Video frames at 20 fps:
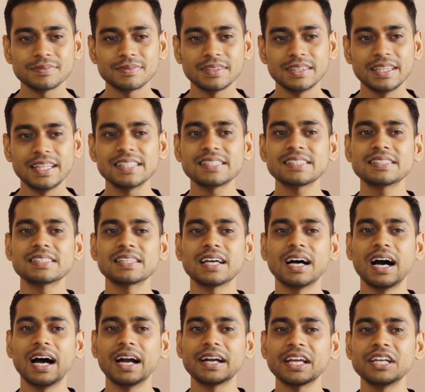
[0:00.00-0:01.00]
this
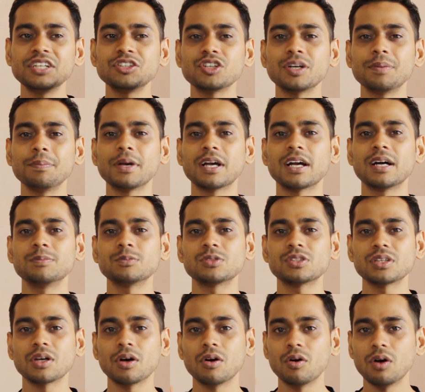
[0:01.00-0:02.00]
attention becomes